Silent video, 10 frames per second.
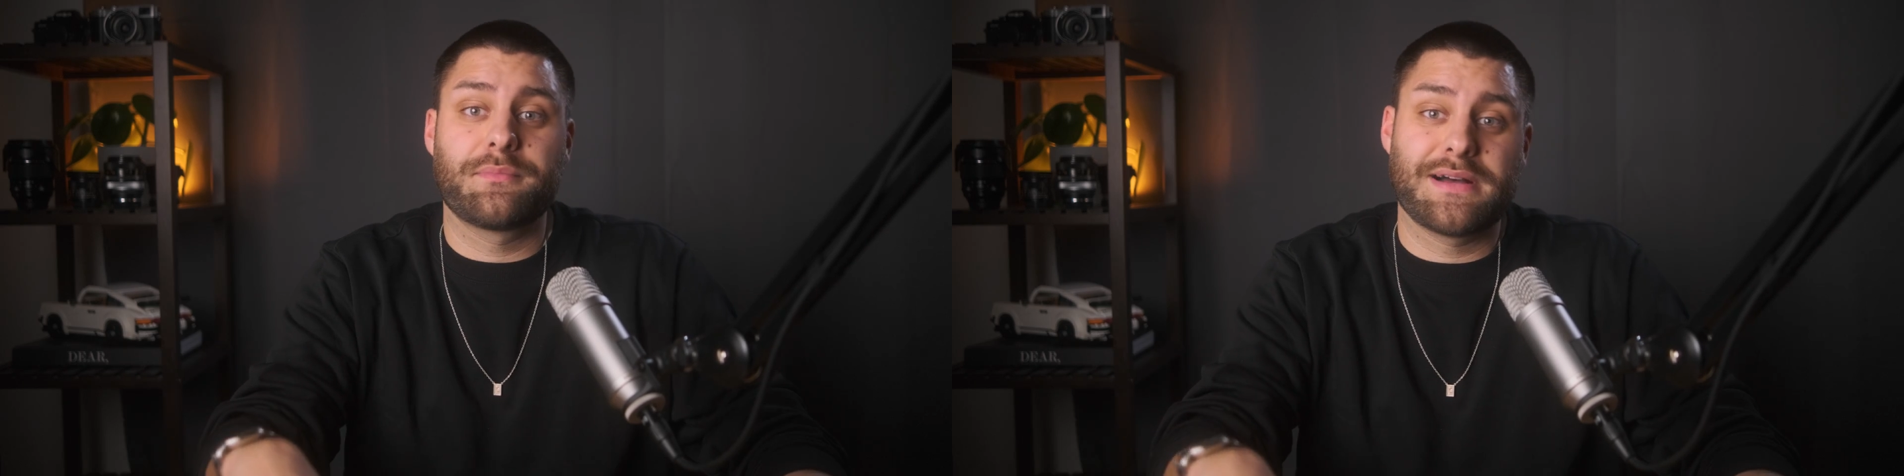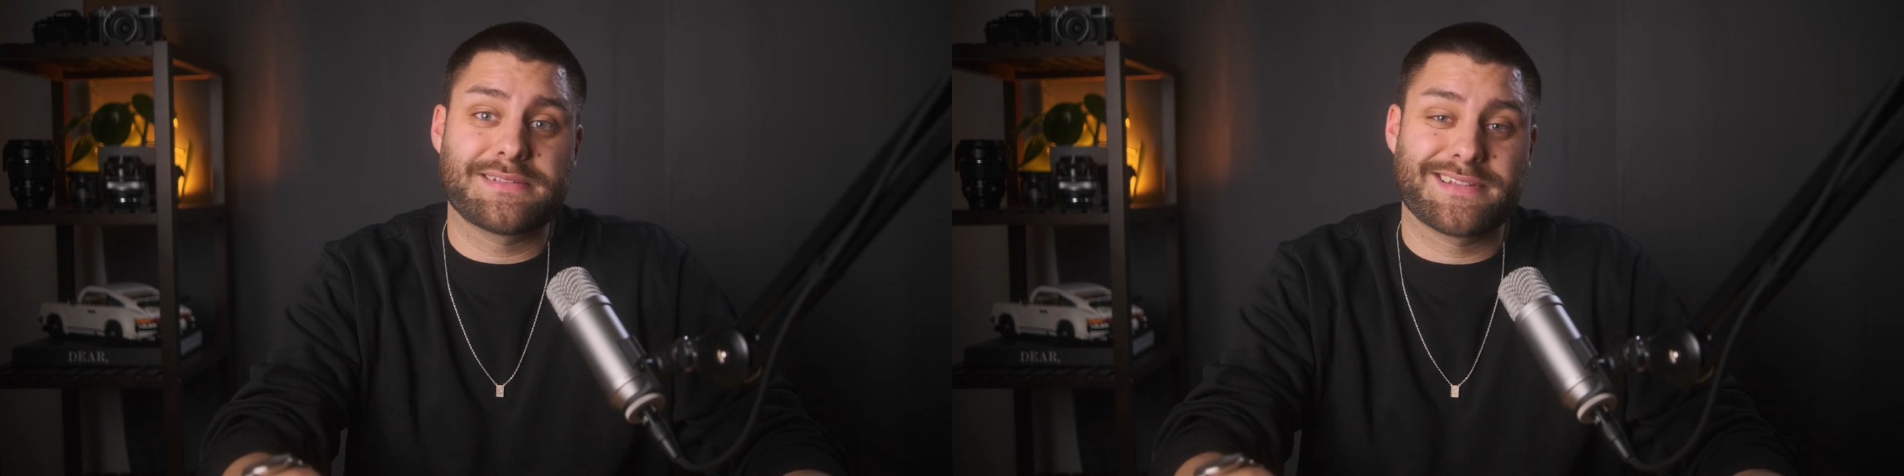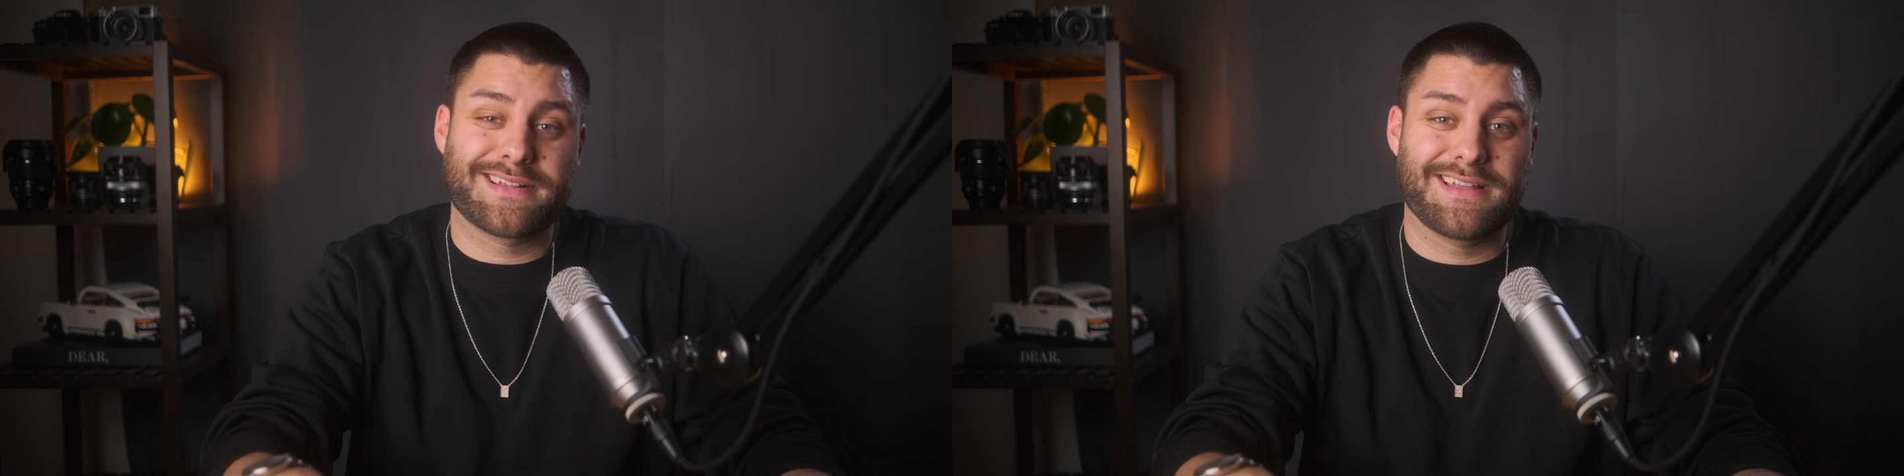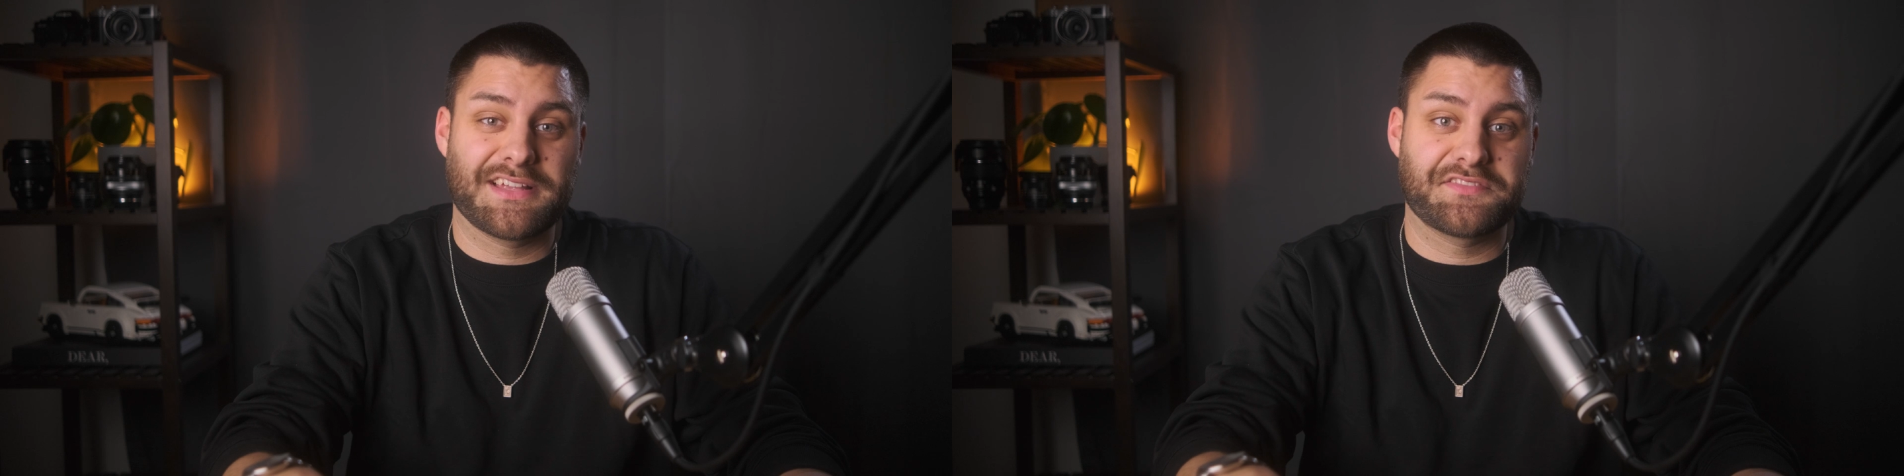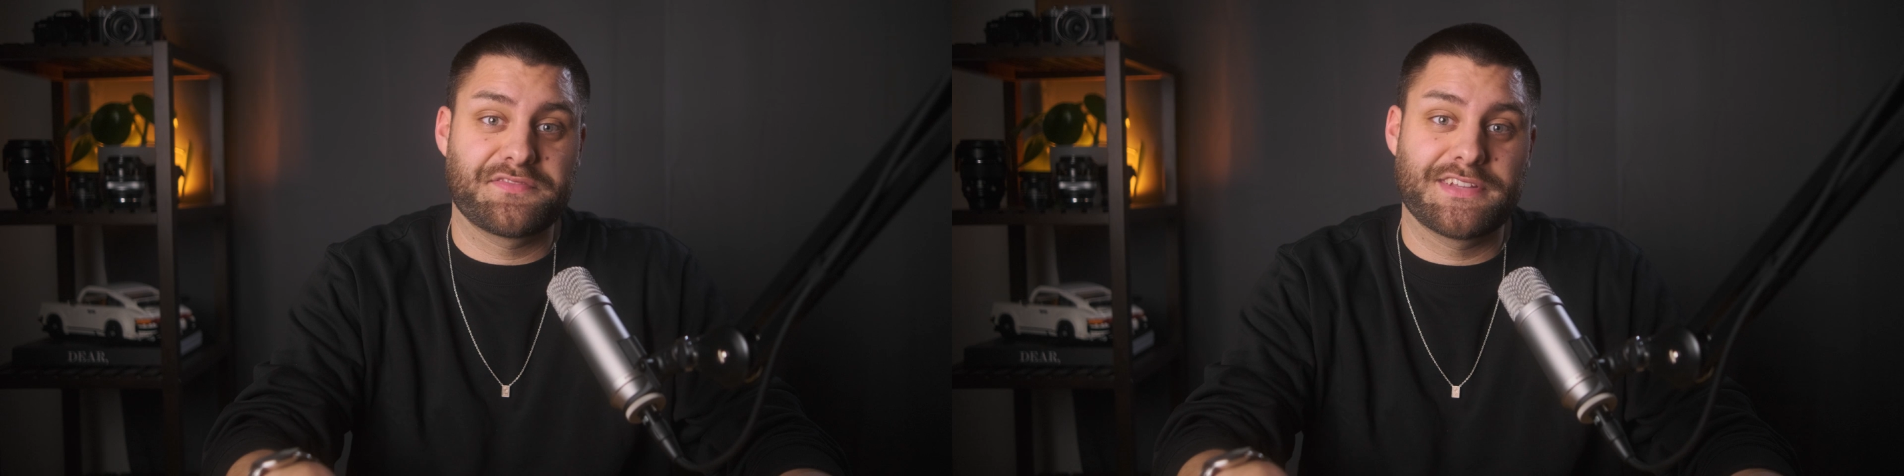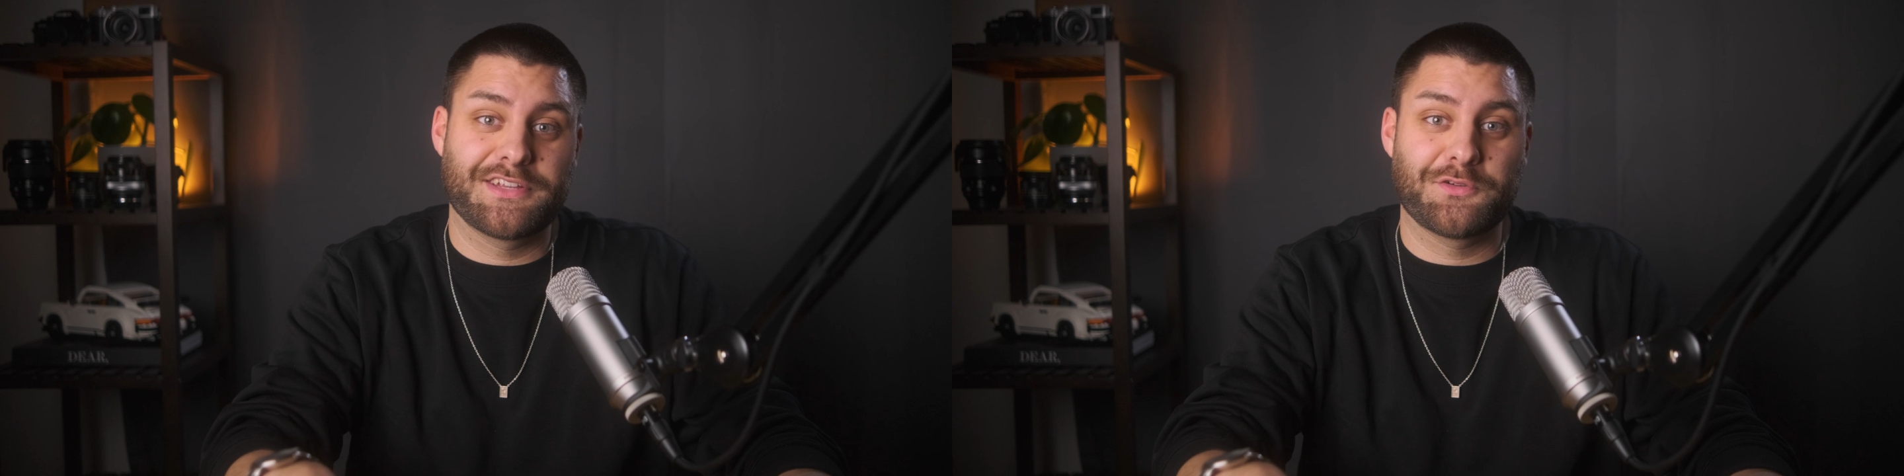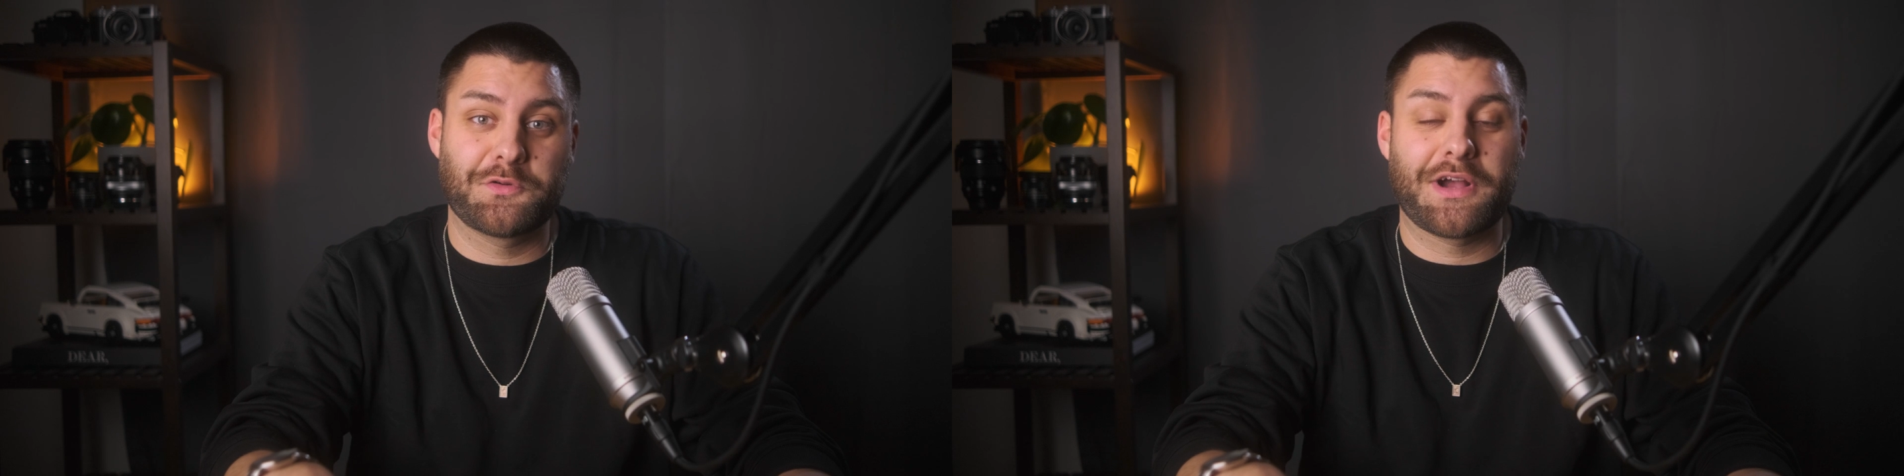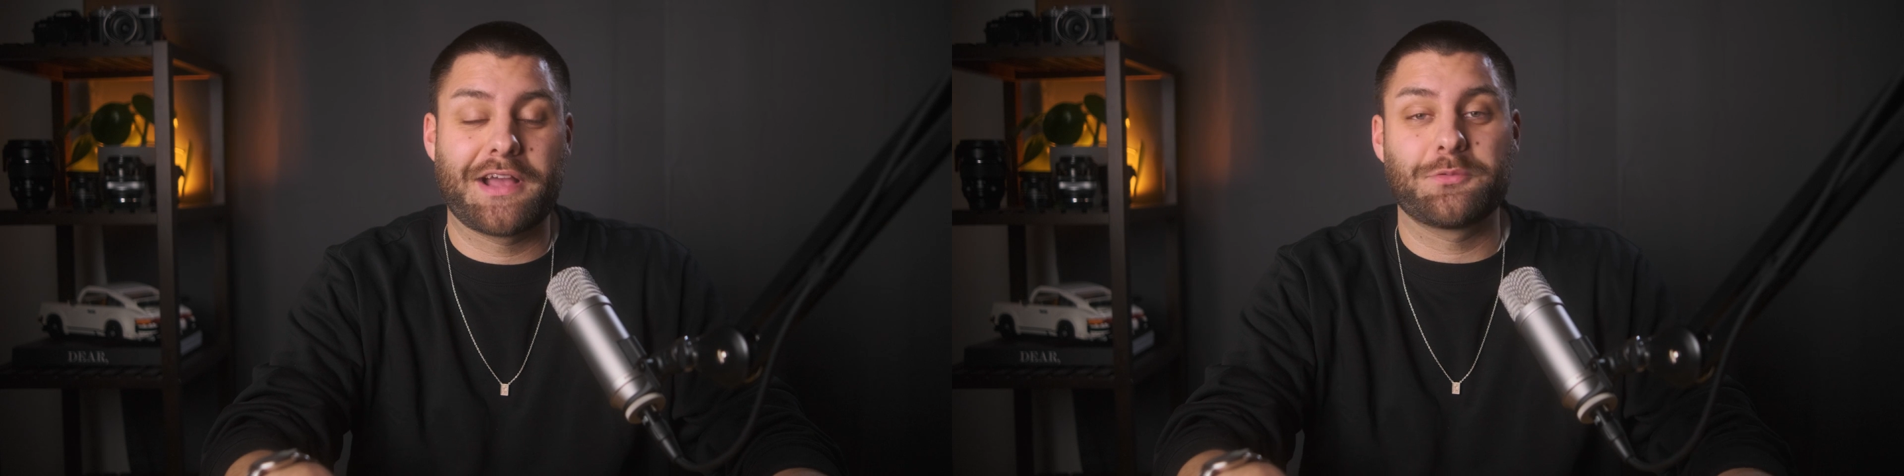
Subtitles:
masterclass video,